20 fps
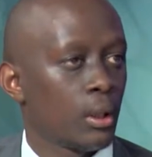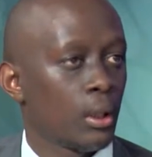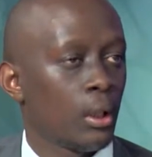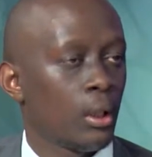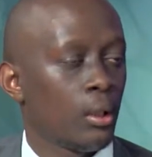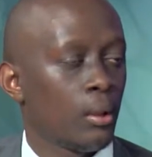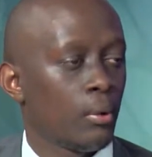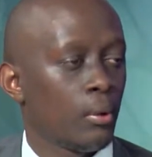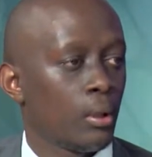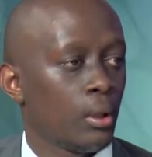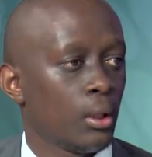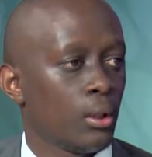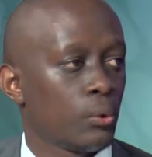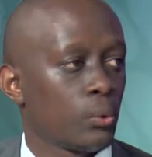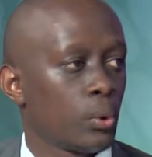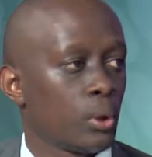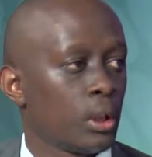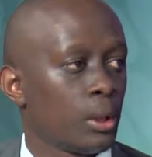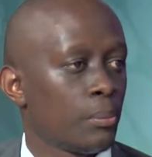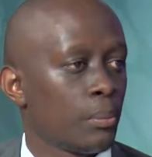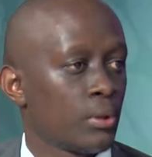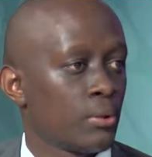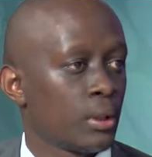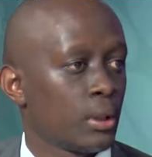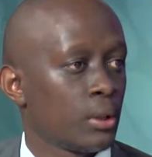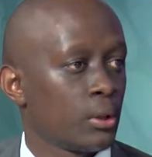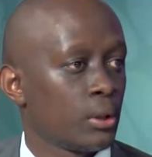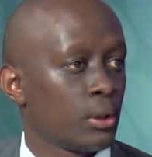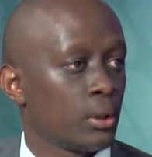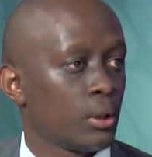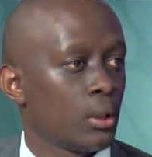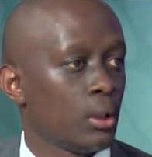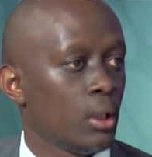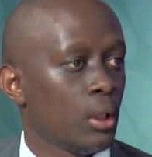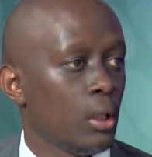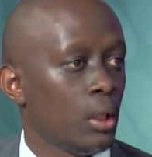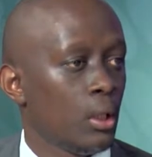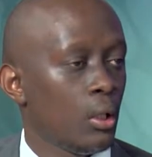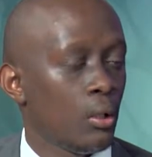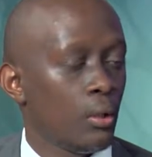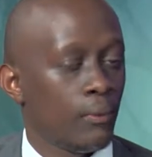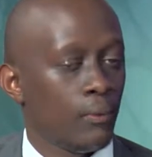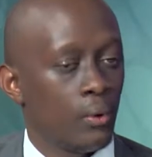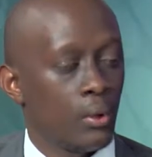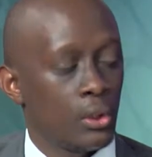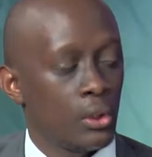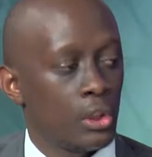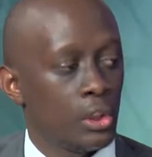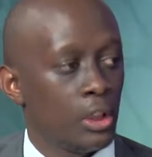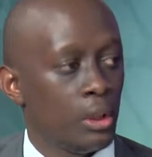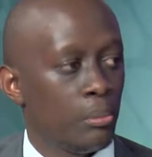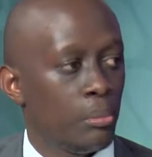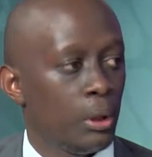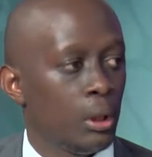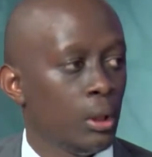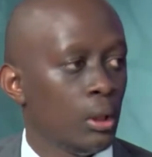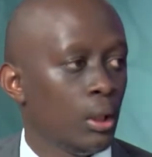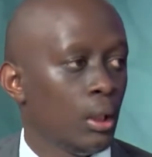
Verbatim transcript: our 20% of our GDP.